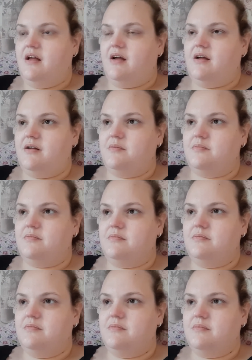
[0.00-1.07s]
and
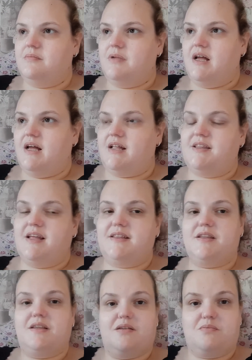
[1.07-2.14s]

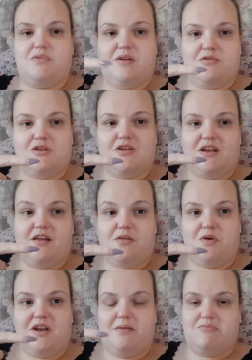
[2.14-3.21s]
then there was another
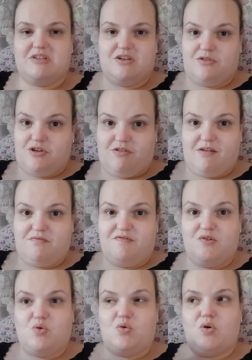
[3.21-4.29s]
one empty on the ground
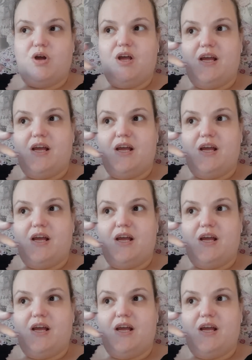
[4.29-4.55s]
floor,